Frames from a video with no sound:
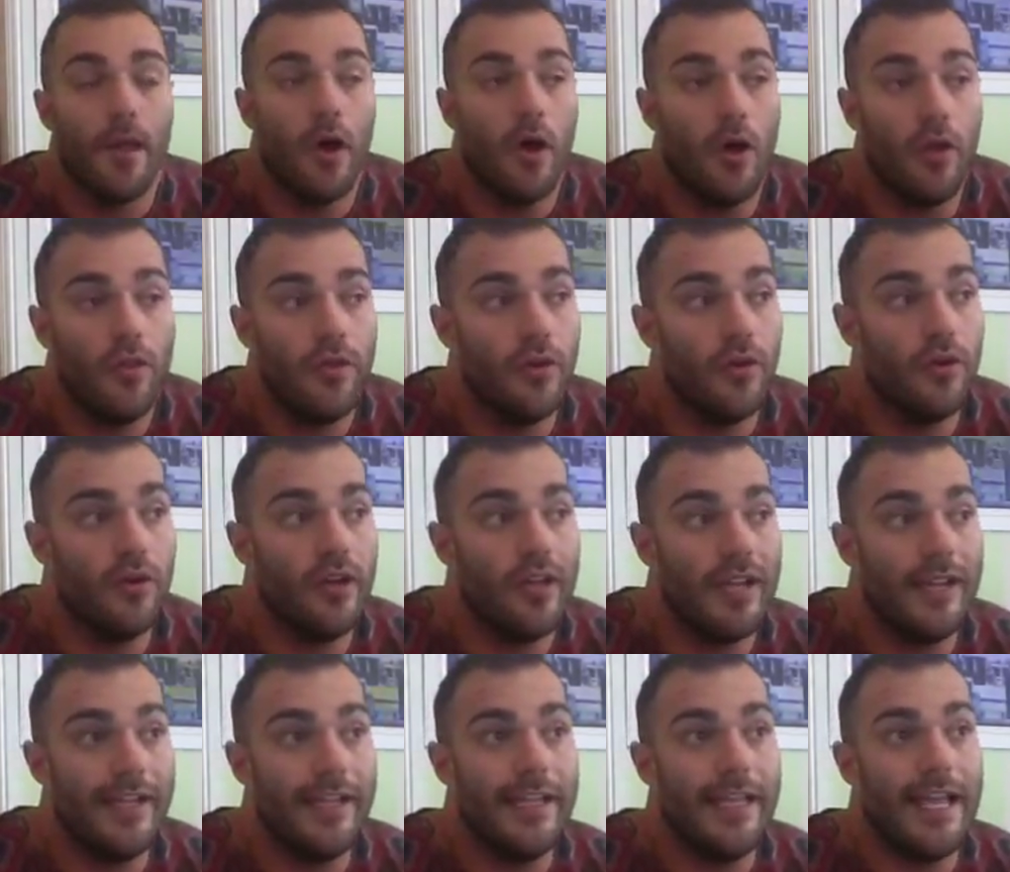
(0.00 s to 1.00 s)
Although
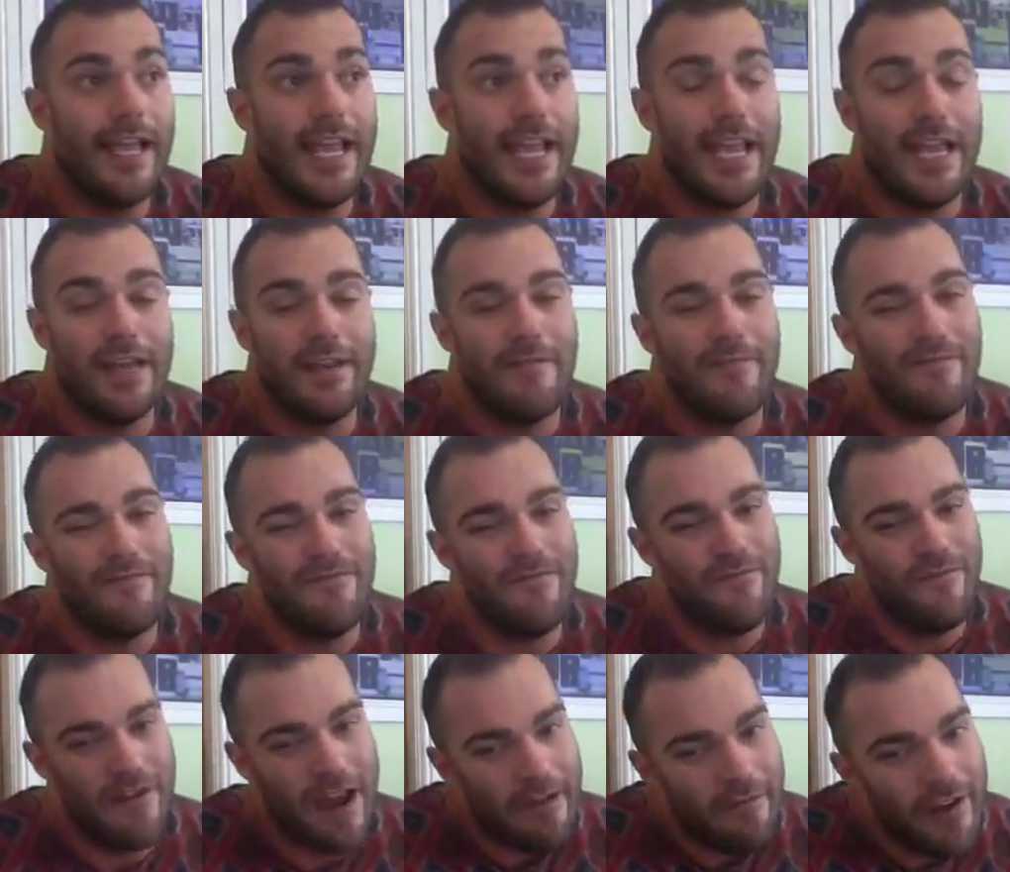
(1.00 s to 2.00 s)
again,
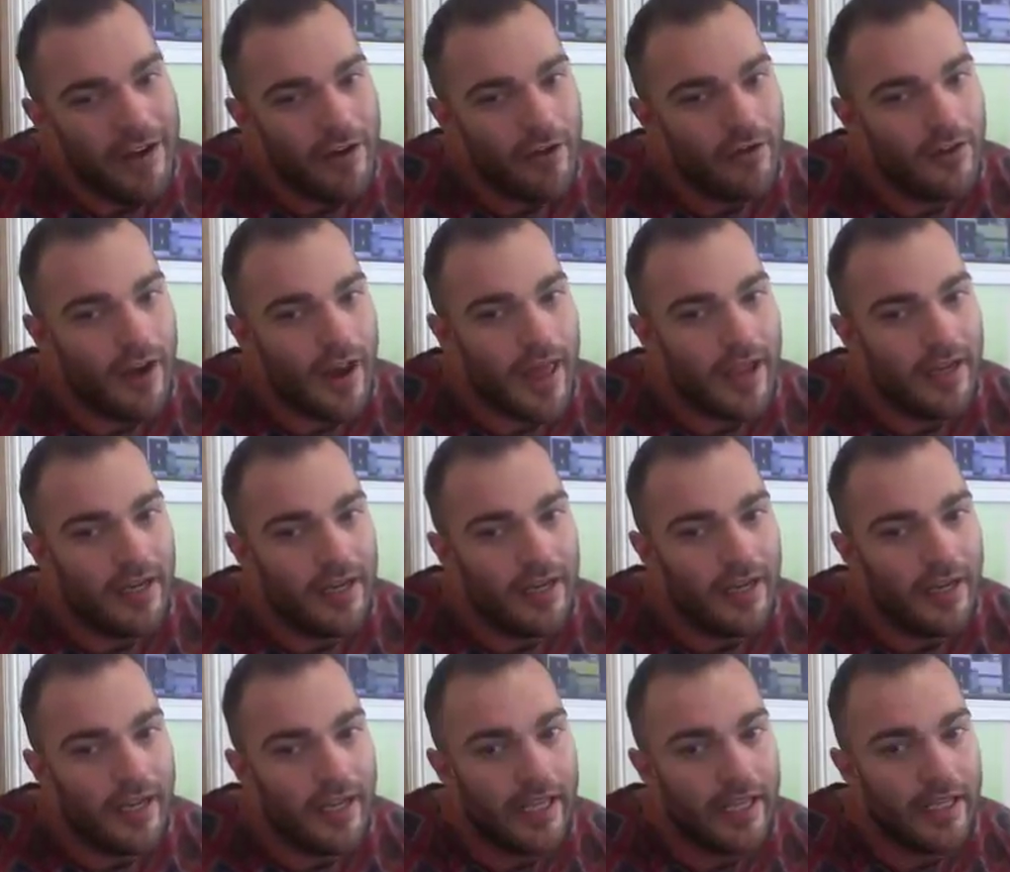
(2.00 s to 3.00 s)
very
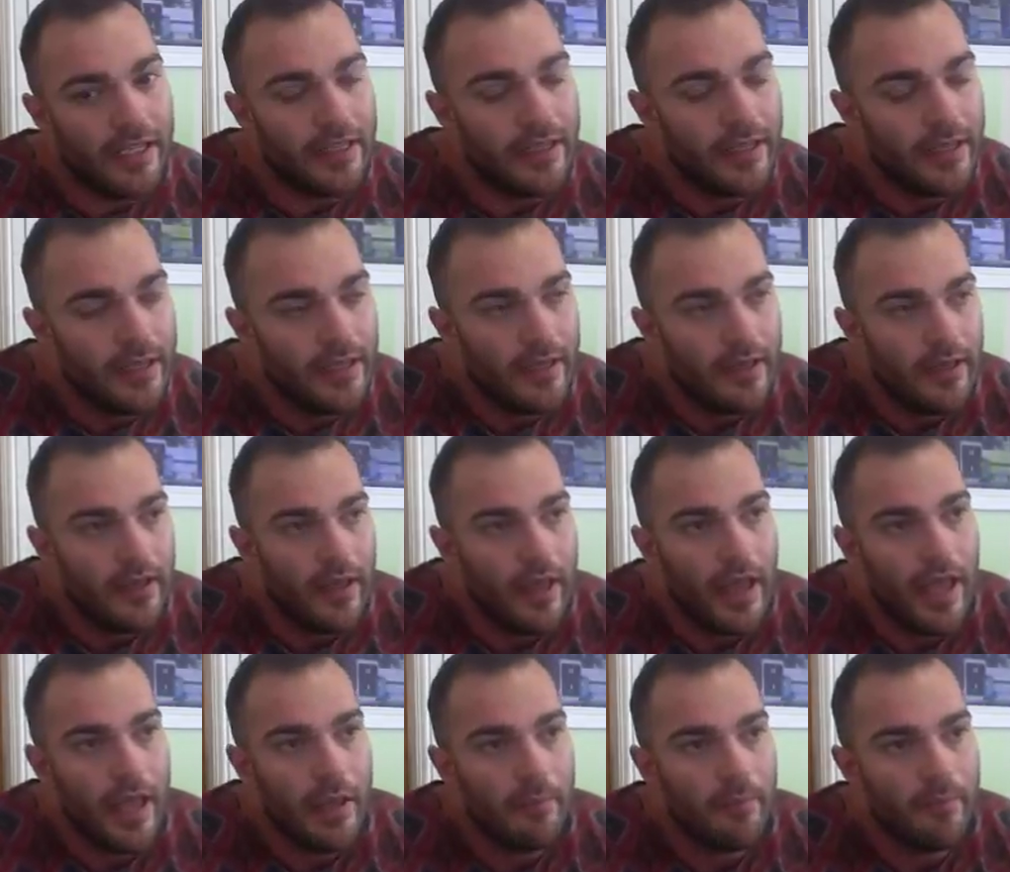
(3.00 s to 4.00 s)
unlikely.
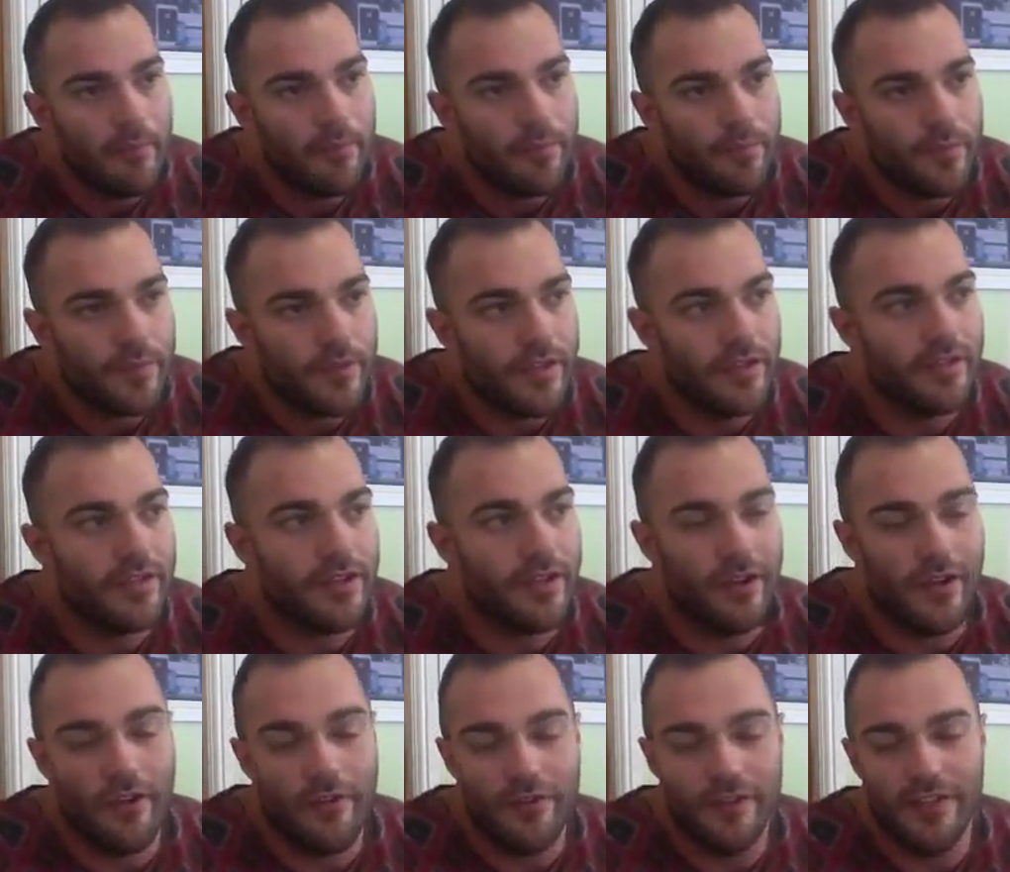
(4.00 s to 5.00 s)

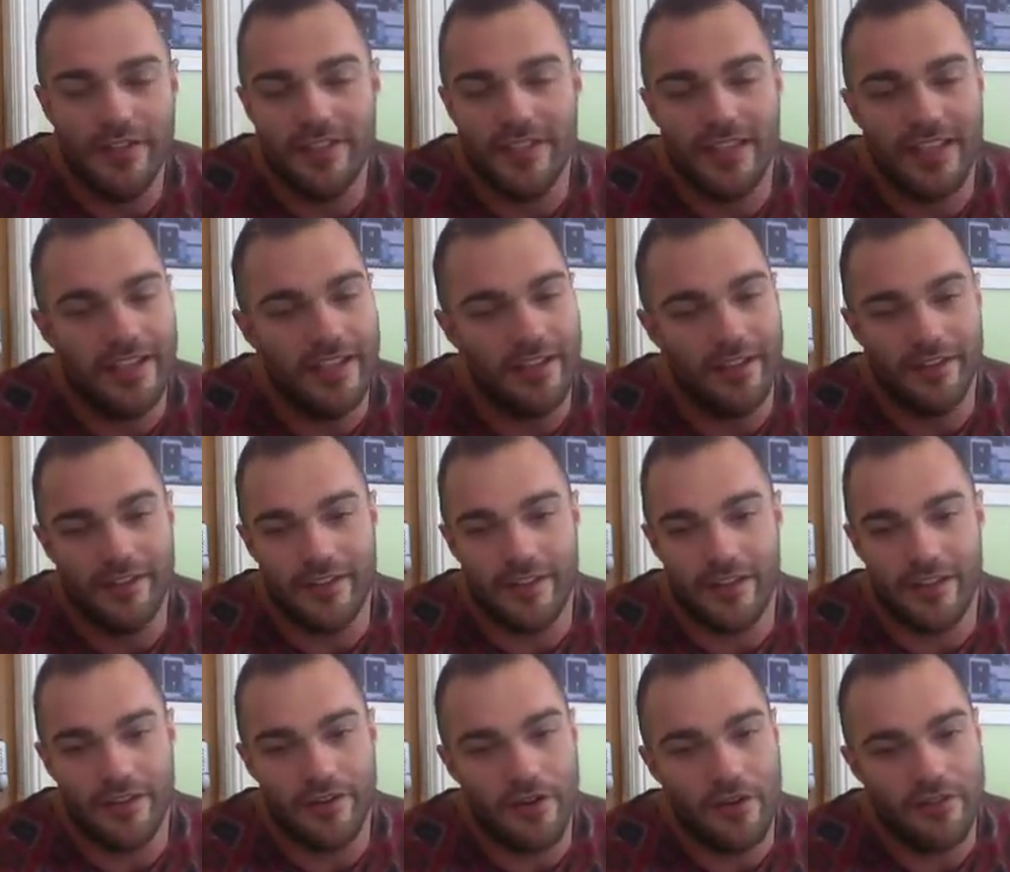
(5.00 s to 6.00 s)
There's obviously
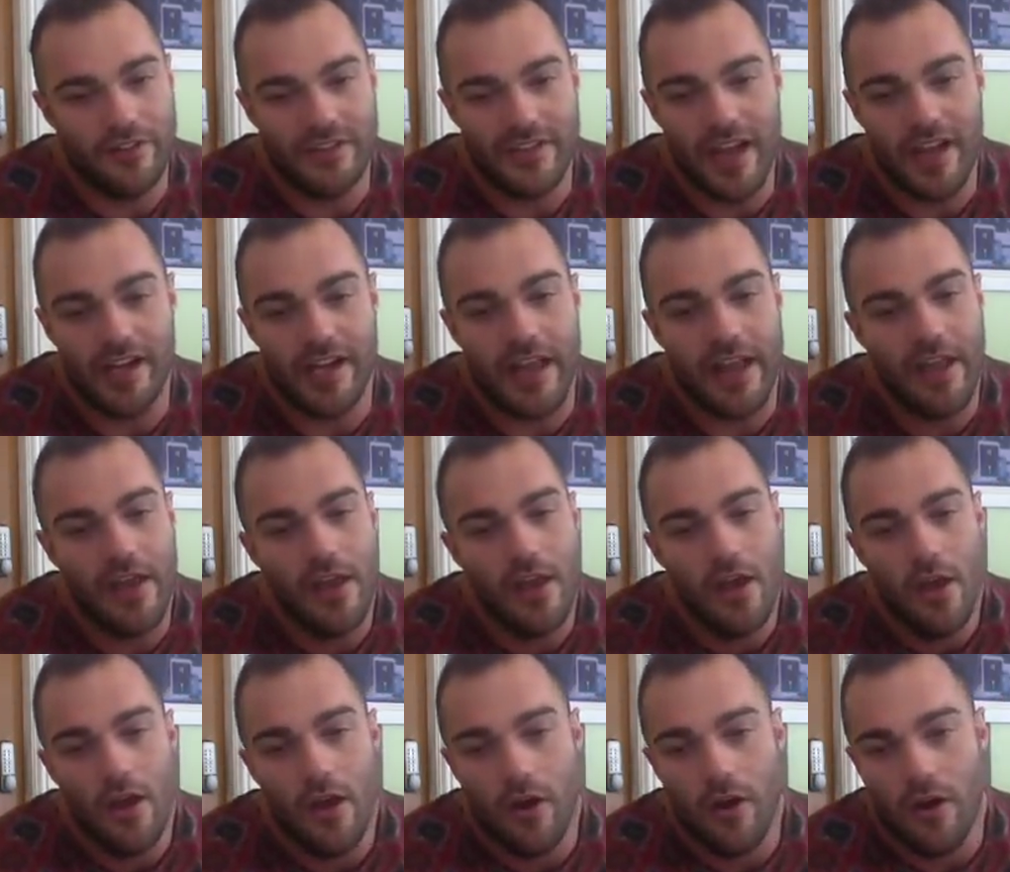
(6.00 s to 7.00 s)
a novice hacker
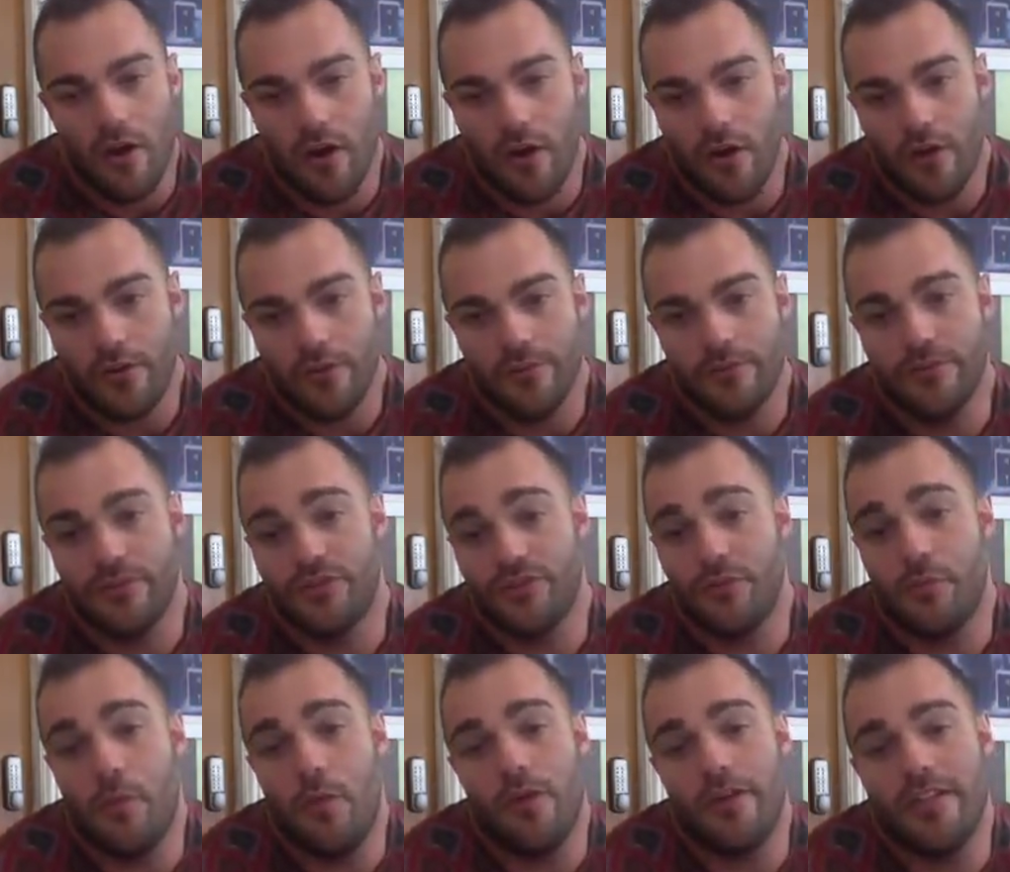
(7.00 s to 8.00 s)
or
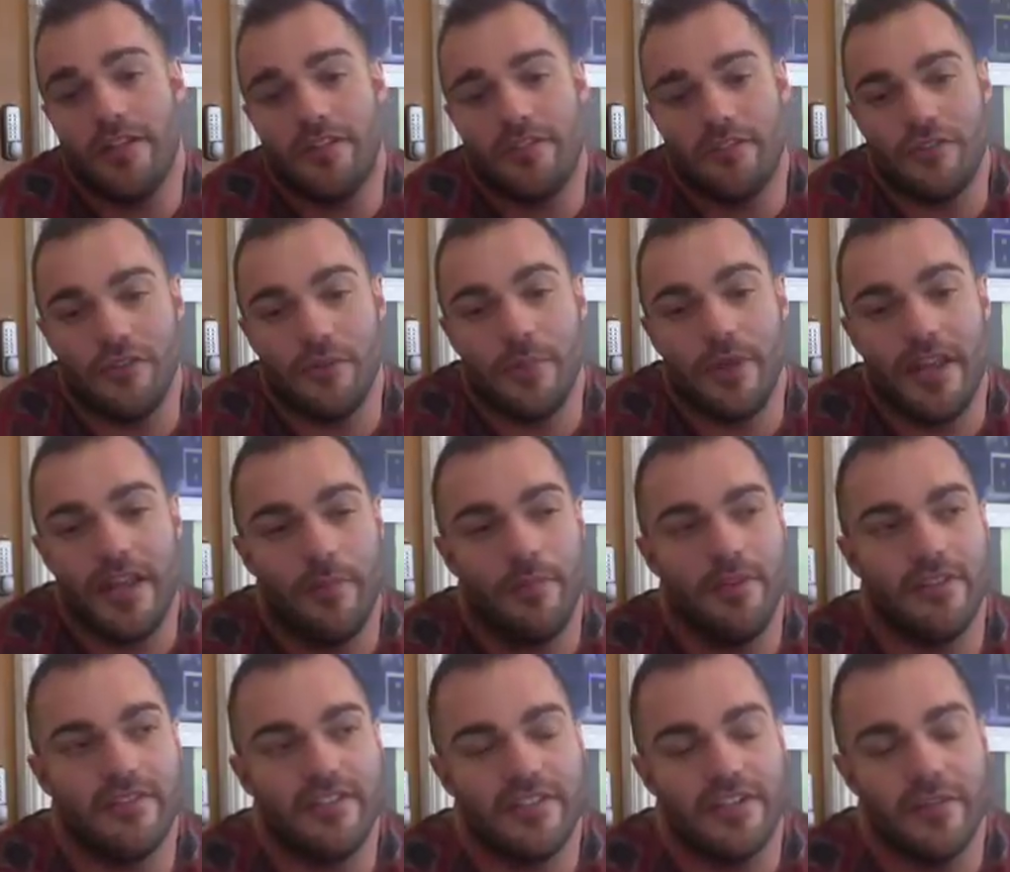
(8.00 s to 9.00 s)
someone is going to be
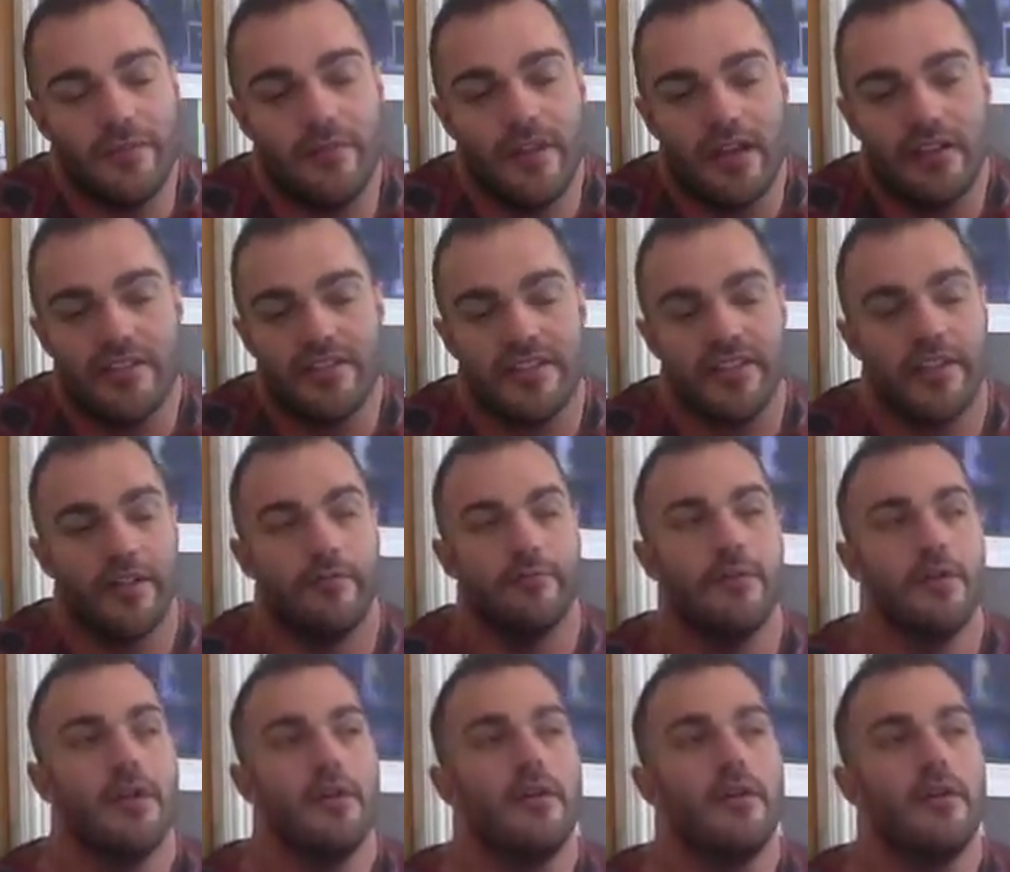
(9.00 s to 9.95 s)
able to do that to you.